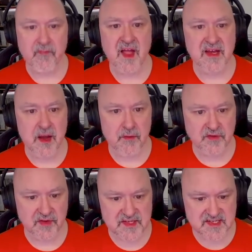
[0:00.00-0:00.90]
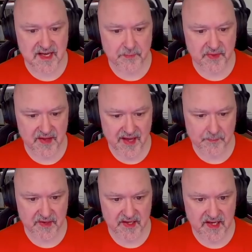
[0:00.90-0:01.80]
And now I've got the same thing
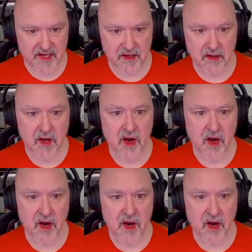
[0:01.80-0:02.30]
happening here.